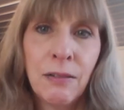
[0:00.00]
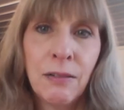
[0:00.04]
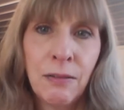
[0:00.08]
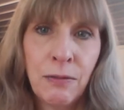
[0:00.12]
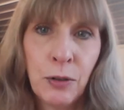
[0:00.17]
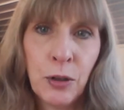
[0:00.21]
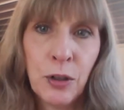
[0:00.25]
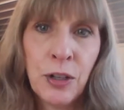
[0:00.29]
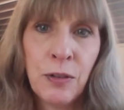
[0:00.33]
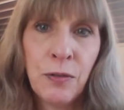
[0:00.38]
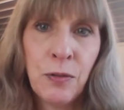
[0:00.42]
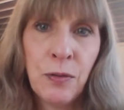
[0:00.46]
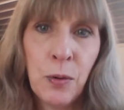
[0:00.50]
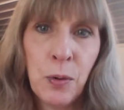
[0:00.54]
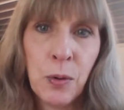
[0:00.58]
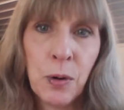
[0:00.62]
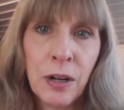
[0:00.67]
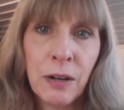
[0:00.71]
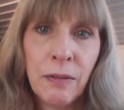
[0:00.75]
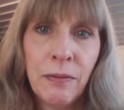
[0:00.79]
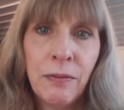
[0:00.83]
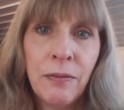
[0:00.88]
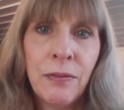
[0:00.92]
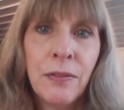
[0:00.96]
Verse
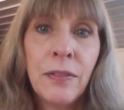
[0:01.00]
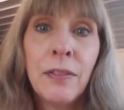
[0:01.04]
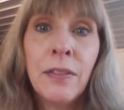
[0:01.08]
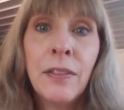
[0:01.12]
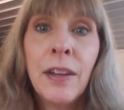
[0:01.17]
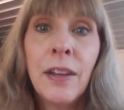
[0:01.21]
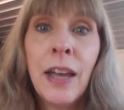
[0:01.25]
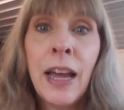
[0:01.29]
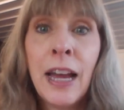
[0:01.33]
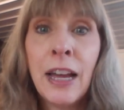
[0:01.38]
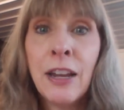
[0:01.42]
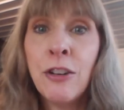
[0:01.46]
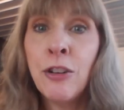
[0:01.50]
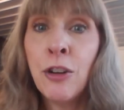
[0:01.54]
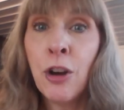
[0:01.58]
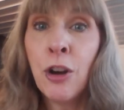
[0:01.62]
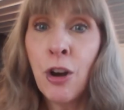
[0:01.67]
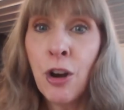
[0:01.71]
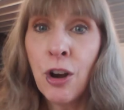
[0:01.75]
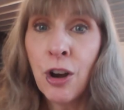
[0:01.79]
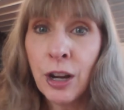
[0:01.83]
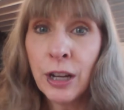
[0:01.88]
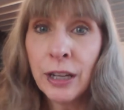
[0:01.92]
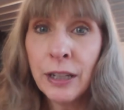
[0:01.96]
4. At
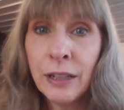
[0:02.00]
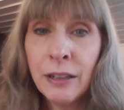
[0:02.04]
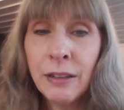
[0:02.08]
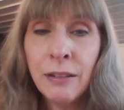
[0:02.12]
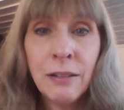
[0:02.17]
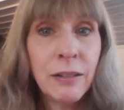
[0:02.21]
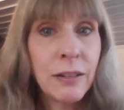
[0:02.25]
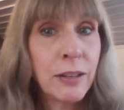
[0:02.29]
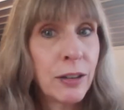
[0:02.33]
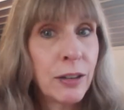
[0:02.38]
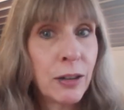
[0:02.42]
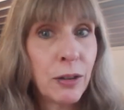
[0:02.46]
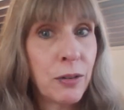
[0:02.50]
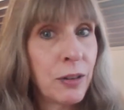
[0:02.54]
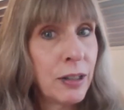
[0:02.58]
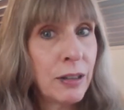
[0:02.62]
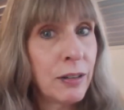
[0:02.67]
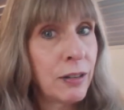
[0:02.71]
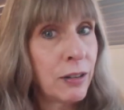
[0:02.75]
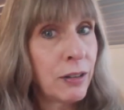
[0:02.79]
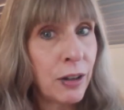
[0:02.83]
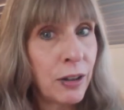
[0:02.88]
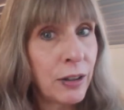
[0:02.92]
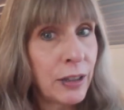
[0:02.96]
dawn, so this
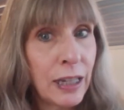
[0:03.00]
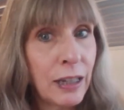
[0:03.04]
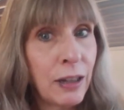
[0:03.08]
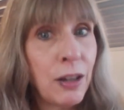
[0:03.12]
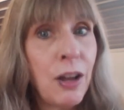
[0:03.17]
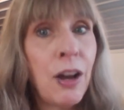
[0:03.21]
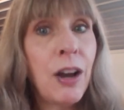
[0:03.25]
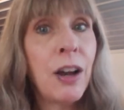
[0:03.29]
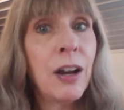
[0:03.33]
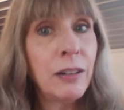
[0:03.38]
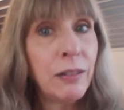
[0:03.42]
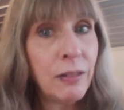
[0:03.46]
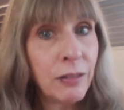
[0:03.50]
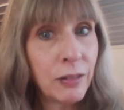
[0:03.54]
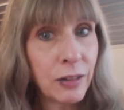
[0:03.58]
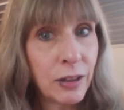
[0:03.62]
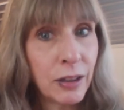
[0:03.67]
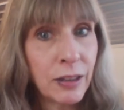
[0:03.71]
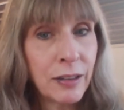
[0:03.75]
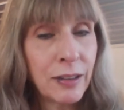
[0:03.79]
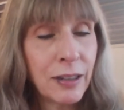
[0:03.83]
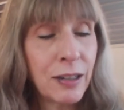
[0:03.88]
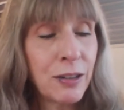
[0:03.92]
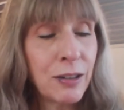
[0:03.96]
is all night long,
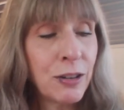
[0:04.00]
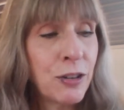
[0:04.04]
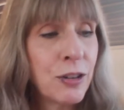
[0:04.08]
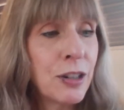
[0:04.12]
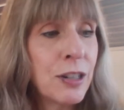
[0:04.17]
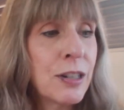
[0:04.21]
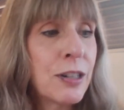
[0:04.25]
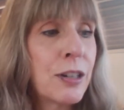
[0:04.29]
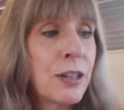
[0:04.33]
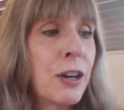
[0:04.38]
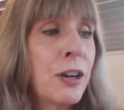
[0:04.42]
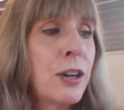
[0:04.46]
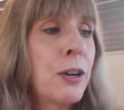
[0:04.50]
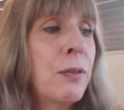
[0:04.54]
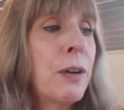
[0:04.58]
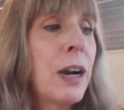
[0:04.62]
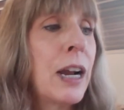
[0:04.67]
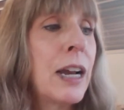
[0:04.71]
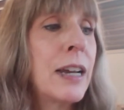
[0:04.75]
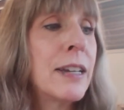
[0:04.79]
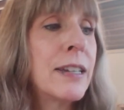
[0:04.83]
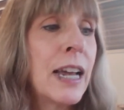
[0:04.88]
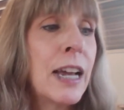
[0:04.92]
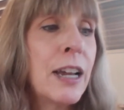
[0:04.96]
the sun's just starting to
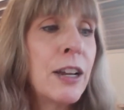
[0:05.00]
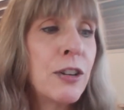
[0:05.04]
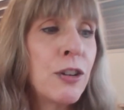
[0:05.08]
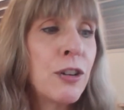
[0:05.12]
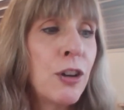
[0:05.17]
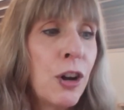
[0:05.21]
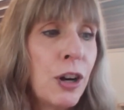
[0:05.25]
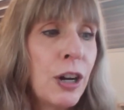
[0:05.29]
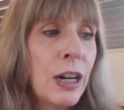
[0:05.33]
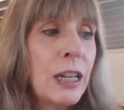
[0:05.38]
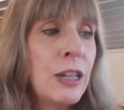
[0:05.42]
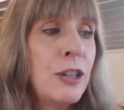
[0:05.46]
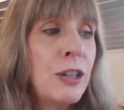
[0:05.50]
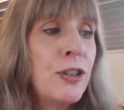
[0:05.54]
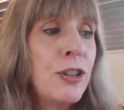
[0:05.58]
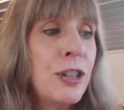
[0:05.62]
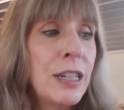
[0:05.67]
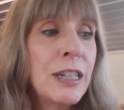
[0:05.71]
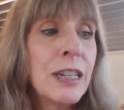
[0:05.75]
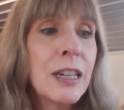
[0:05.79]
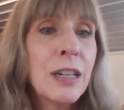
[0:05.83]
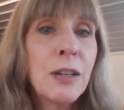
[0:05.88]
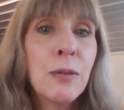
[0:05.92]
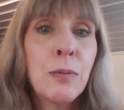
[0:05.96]
rise. At dawn,
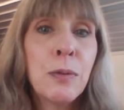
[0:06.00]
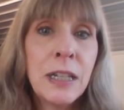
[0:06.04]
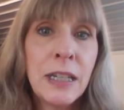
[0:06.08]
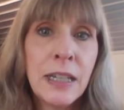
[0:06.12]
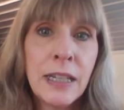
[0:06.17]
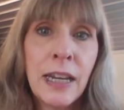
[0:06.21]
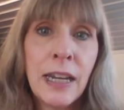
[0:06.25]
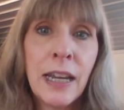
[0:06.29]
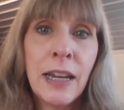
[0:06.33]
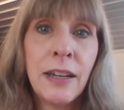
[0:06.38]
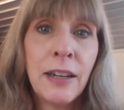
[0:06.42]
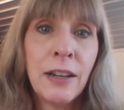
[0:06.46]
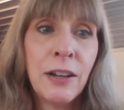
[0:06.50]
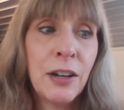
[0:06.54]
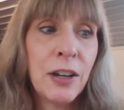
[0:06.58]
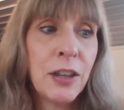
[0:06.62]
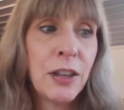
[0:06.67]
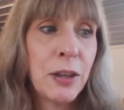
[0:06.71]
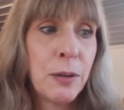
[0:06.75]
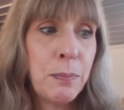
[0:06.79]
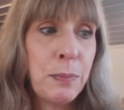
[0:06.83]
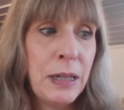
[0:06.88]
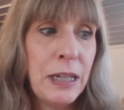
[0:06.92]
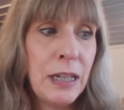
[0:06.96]
Jesus was standing on
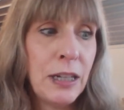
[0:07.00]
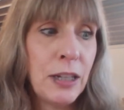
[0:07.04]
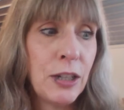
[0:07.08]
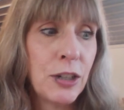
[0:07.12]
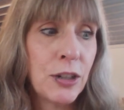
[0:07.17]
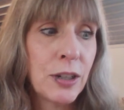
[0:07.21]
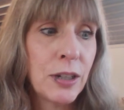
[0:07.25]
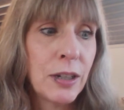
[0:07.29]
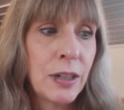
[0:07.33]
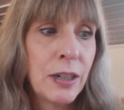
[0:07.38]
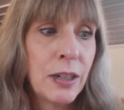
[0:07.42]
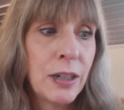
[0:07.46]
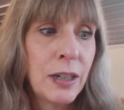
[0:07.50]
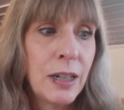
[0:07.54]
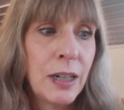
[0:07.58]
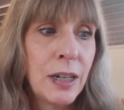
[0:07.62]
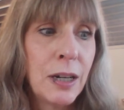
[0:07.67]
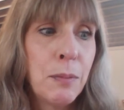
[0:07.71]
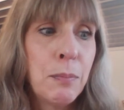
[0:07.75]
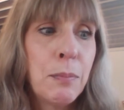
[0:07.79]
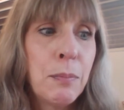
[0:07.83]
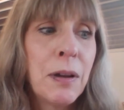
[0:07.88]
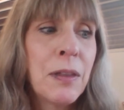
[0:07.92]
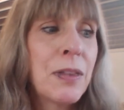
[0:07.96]
the beach,
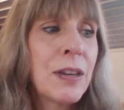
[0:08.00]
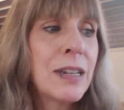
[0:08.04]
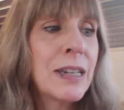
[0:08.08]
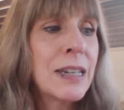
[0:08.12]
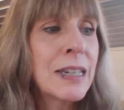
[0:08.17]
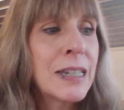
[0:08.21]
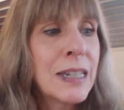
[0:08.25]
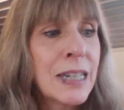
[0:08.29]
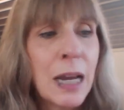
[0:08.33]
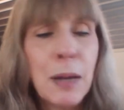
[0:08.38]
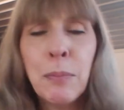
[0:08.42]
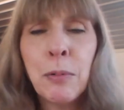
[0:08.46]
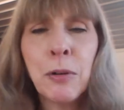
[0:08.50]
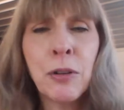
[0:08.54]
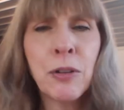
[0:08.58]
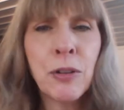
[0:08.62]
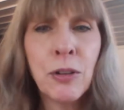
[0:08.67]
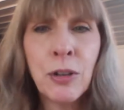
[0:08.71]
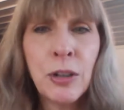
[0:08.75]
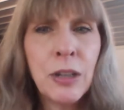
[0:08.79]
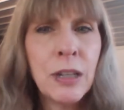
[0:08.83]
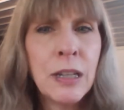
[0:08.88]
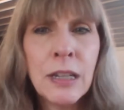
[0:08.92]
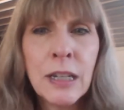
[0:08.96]
but the disciples
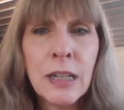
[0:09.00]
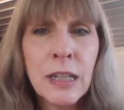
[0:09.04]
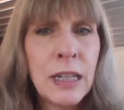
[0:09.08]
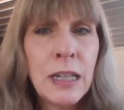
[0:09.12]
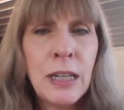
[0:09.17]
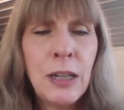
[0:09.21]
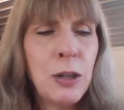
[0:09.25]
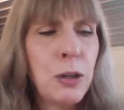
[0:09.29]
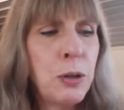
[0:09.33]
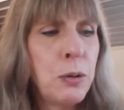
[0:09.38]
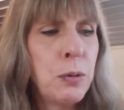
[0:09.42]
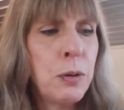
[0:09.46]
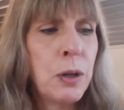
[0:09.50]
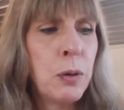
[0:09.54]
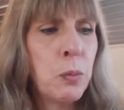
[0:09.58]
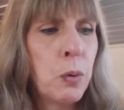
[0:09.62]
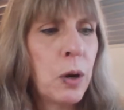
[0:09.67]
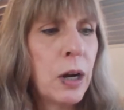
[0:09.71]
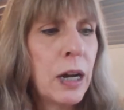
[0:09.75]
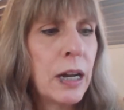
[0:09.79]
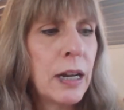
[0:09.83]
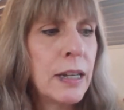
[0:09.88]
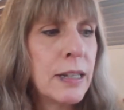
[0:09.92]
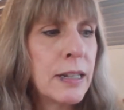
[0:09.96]
couldn't see who he
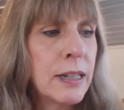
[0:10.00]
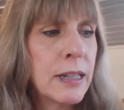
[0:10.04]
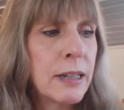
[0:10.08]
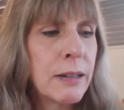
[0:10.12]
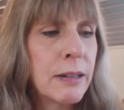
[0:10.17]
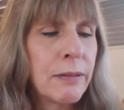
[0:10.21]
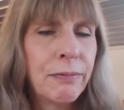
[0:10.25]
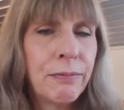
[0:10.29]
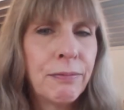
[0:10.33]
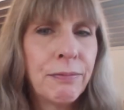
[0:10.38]
was.